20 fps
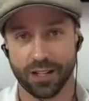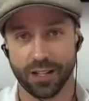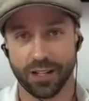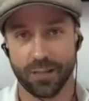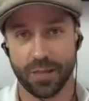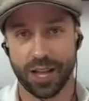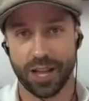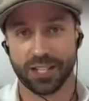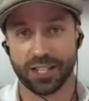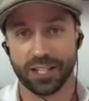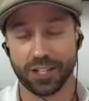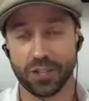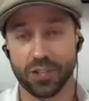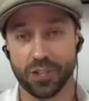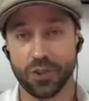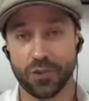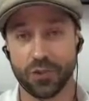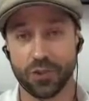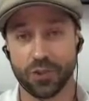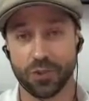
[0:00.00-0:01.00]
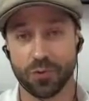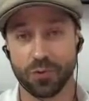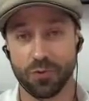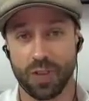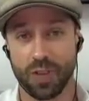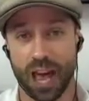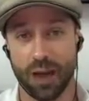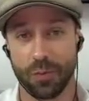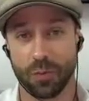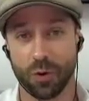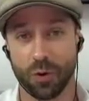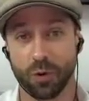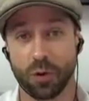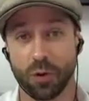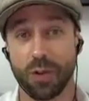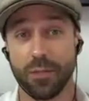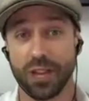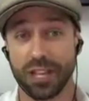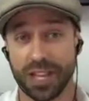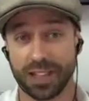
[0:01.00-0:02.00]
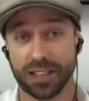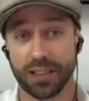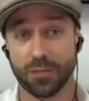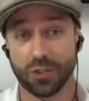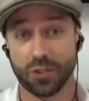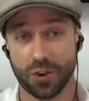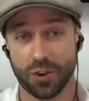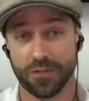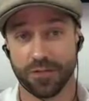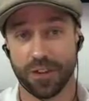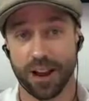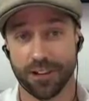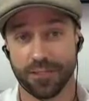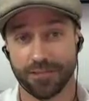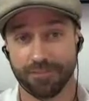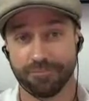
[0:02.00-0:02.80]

amazing students through that program and get them certified.